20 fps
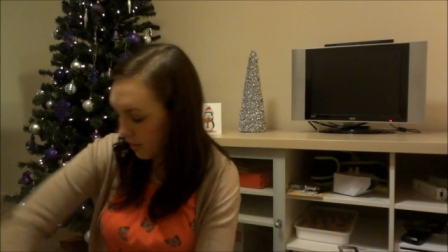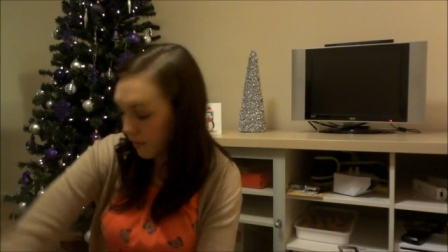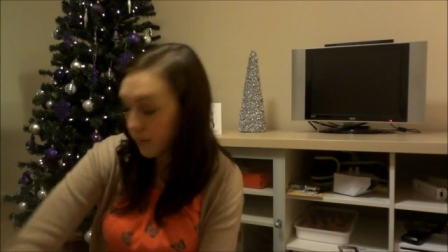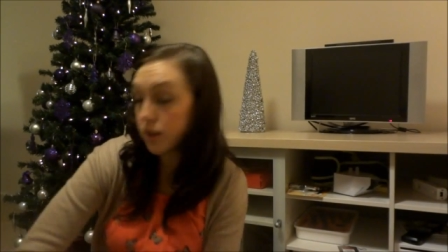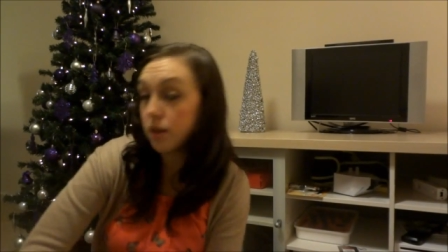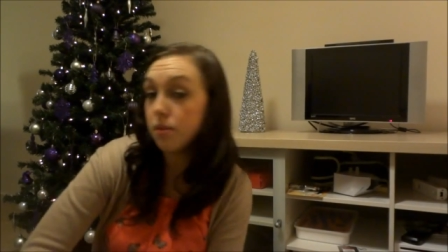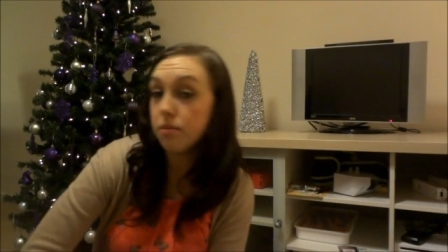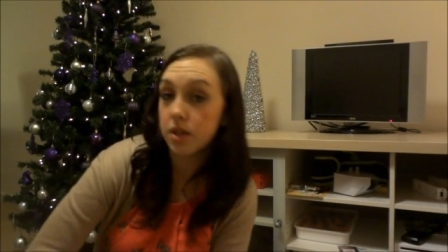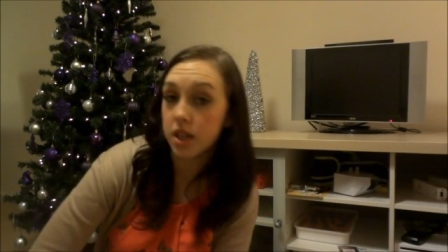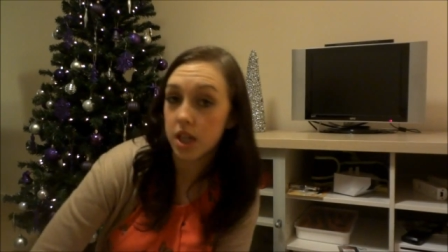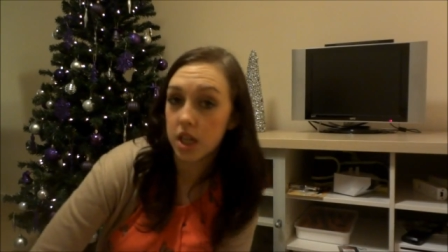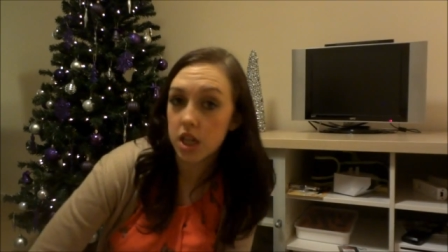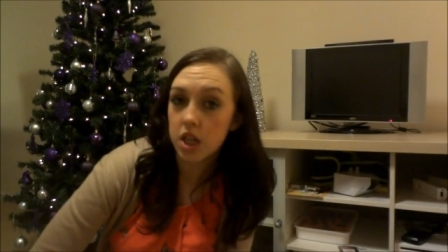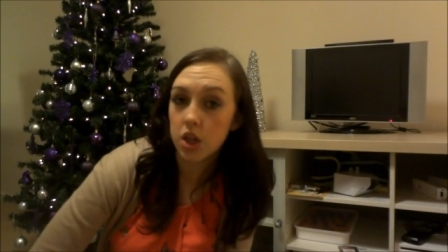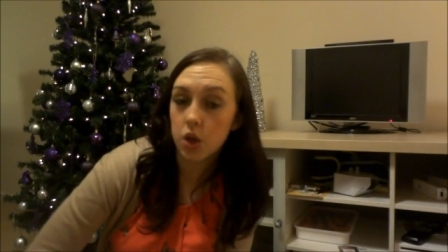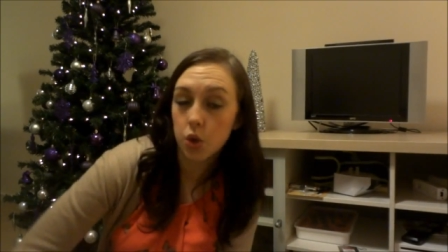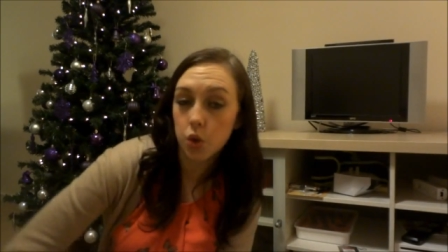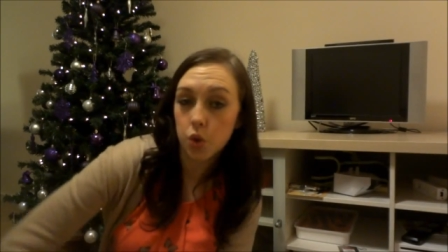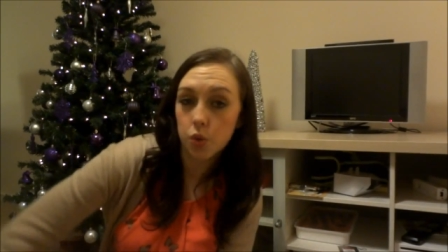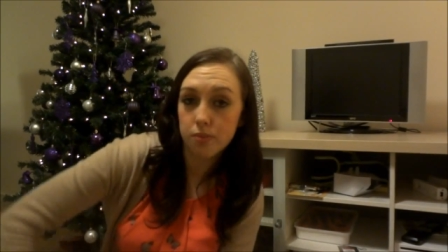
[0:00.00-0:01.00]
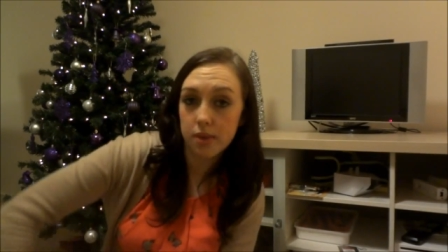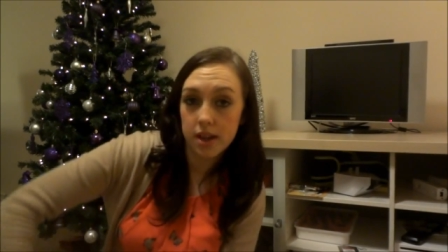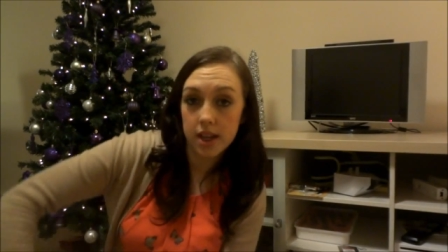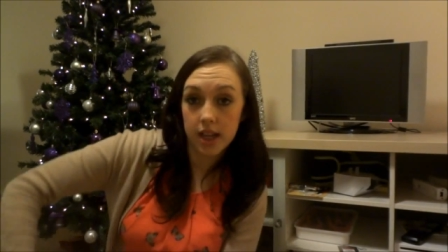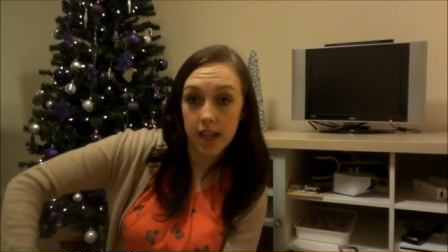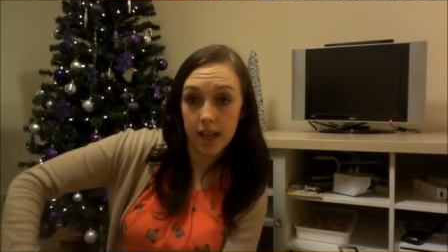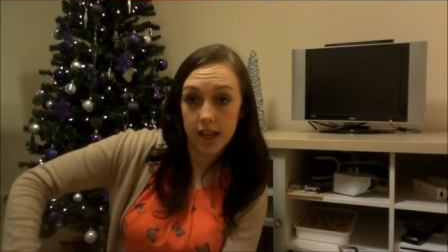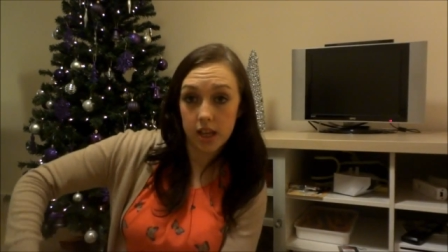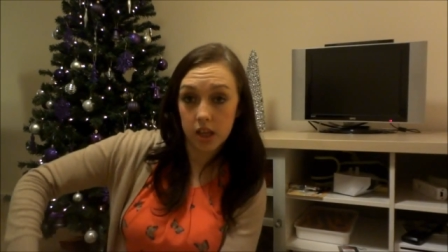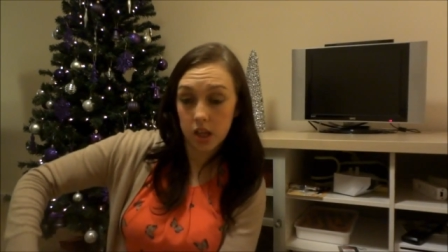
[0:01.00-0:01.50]
somebody who may
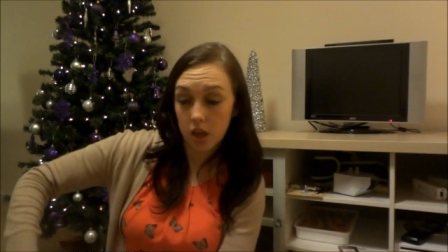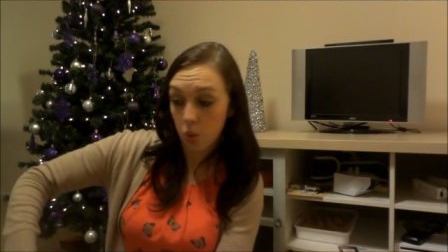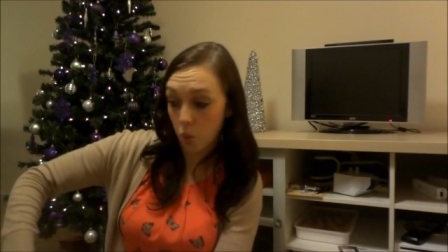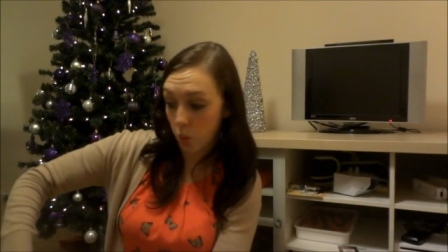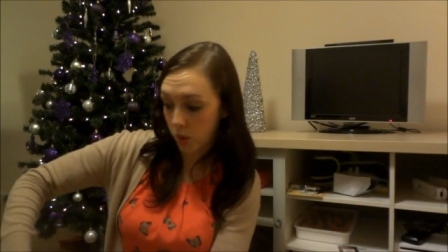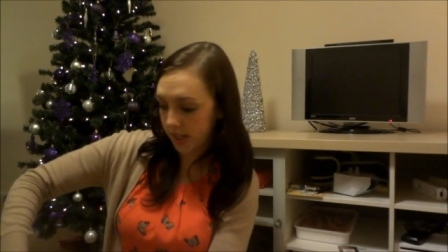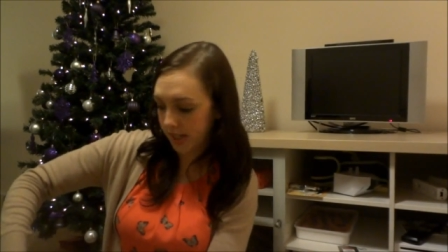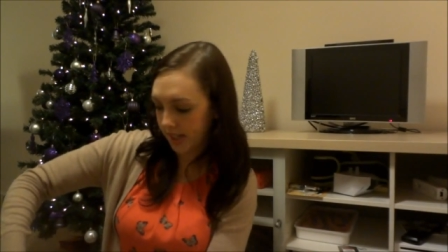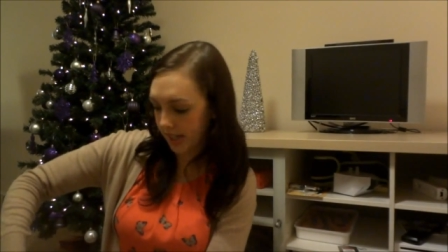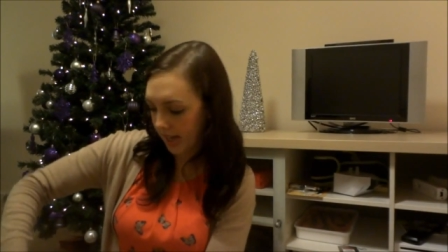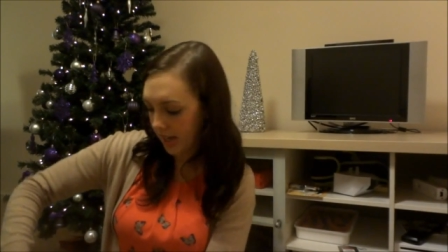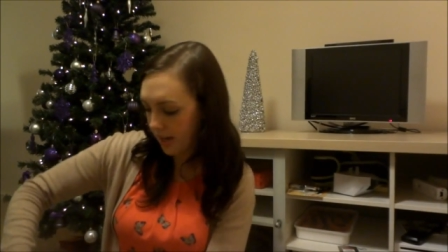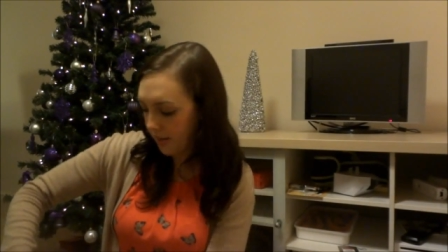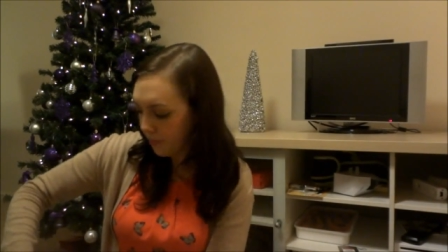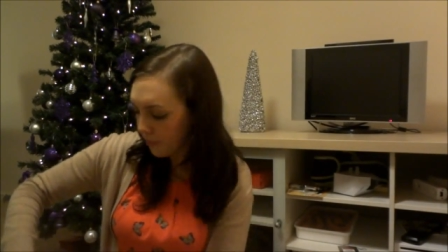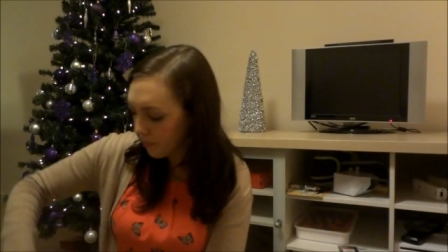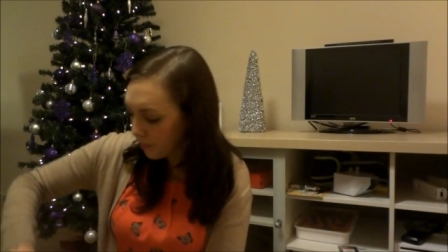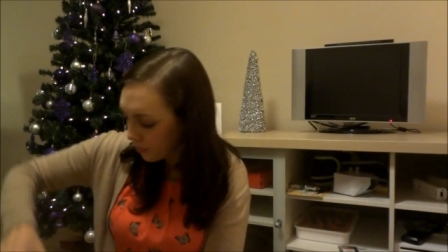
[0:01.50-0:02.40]
like whiskey,